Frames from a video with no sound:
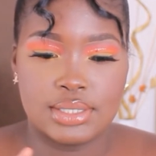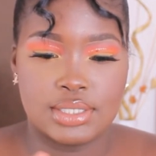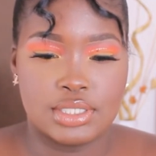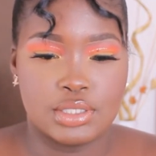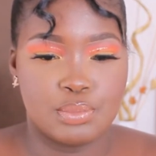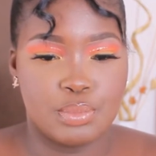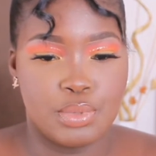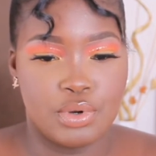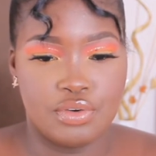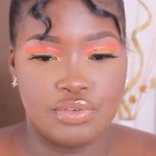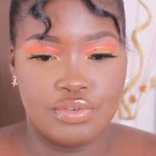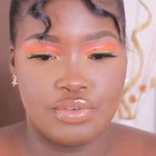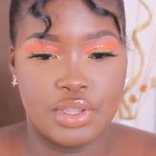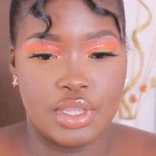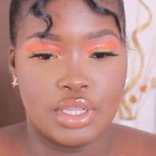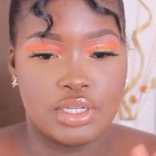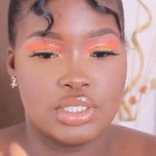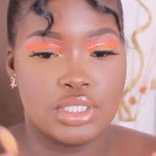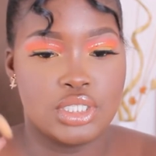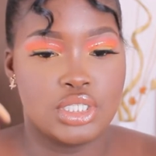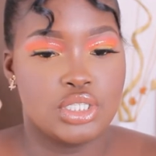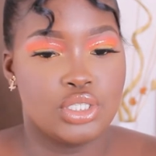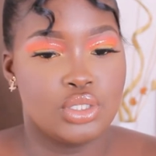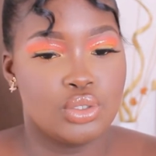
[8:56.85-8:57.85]
is
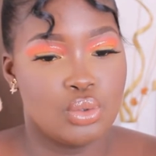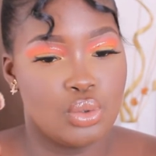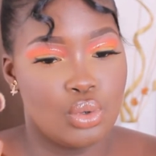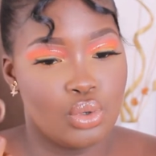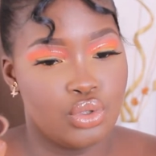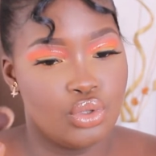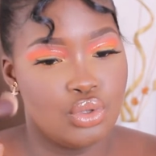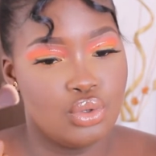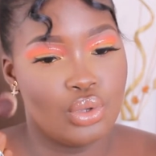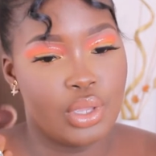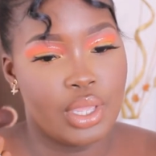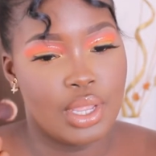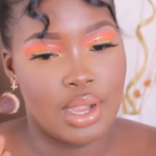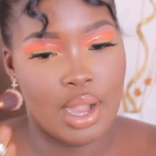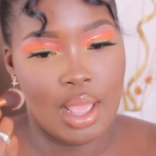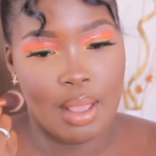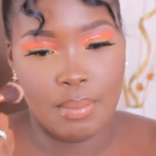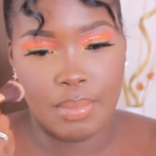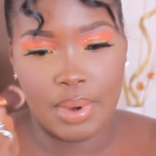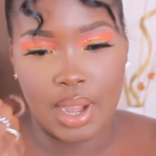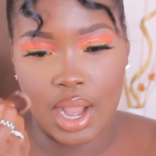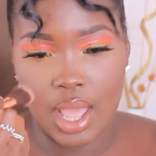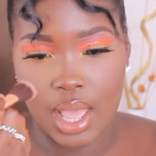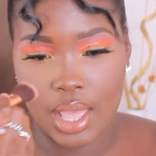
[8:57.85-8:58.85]
perfect, so you can
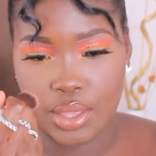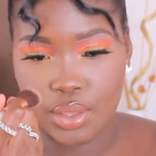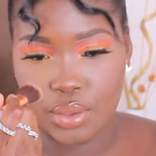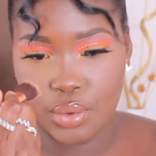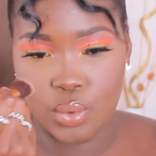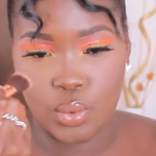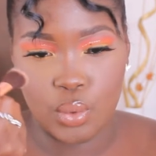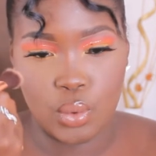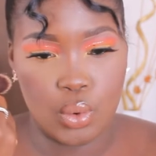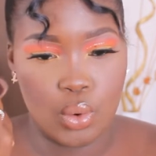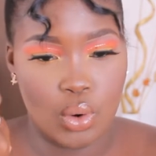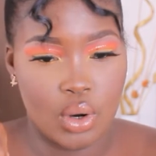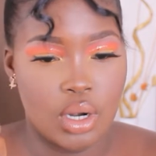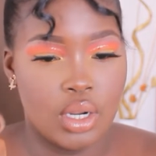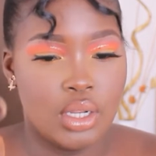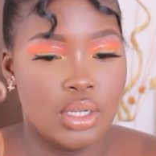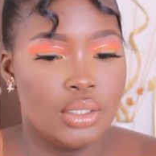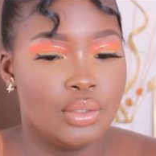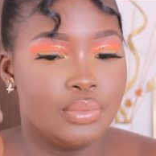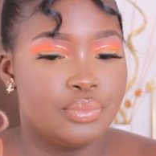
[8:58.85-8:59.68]
apply your